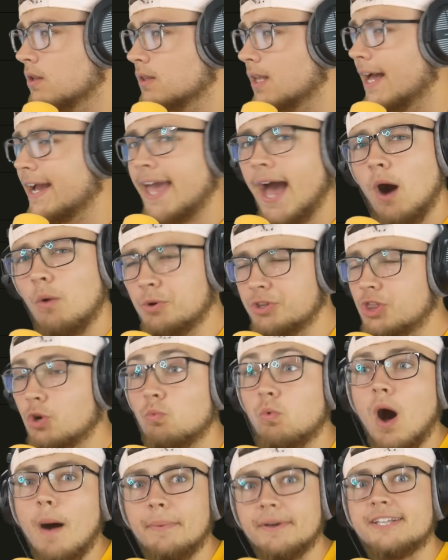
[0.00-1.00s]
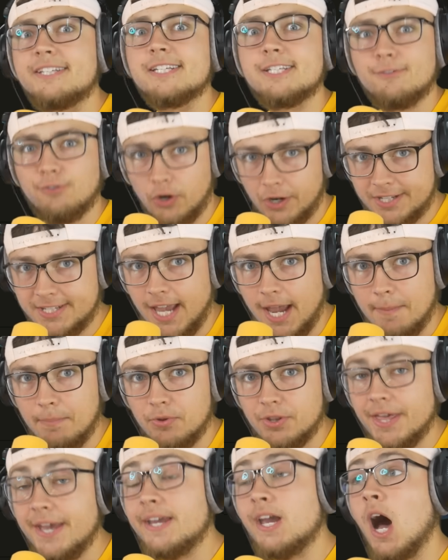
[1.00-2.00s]
Like how with the Wubbixes, for example,
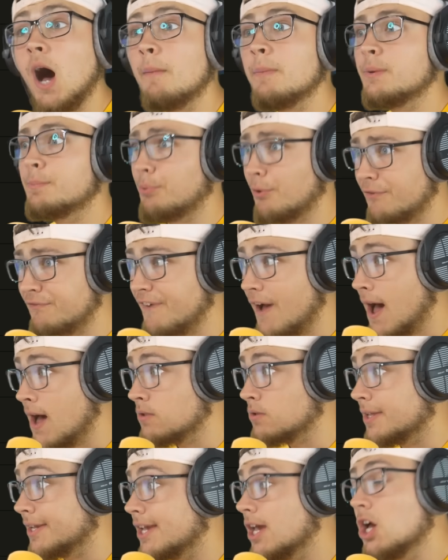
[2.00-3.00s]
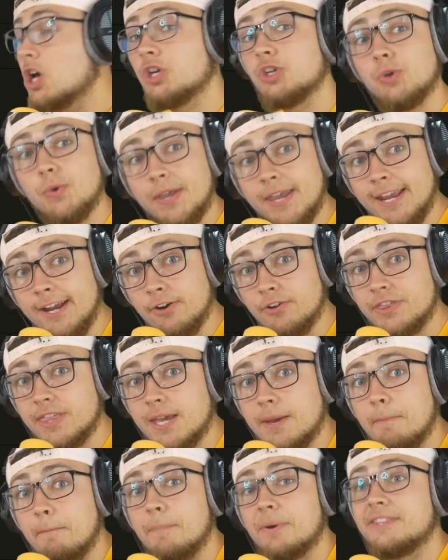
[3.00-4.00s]
they come in profoundly, you hear
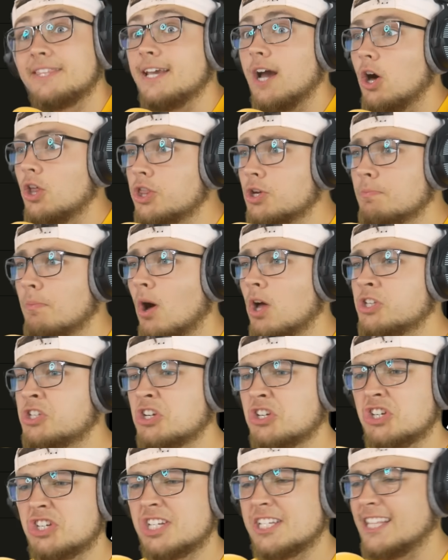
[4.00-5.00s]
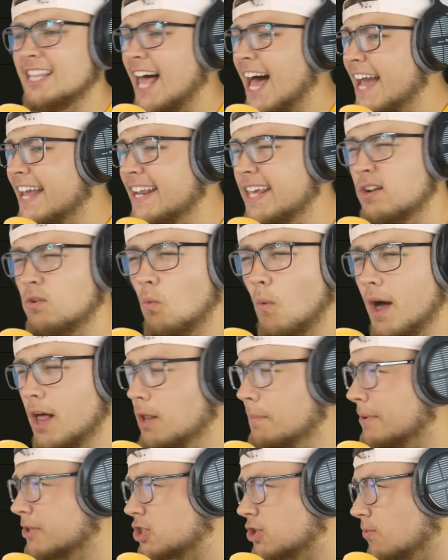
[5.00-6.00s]
them, but the other monsters slide in well
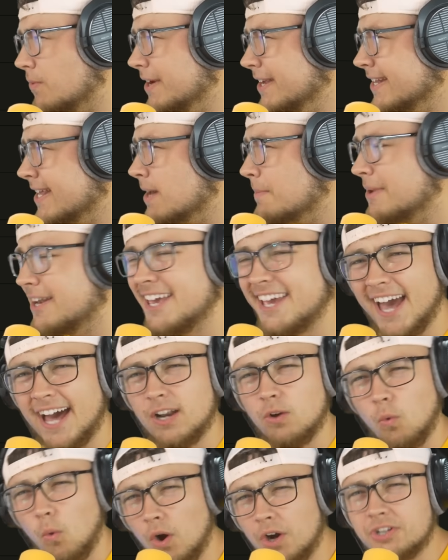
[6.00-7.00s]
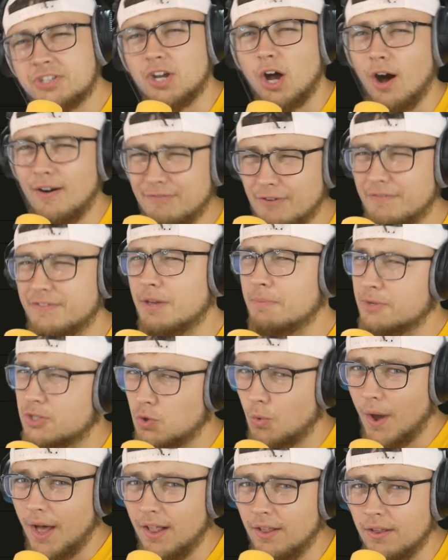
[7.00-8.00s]
between him, and he kind of works off of them as
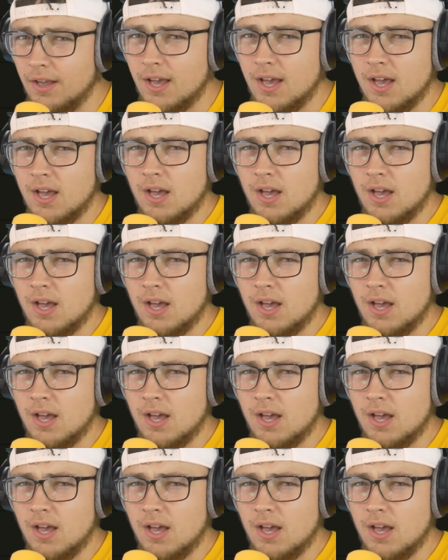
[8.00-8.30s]
well.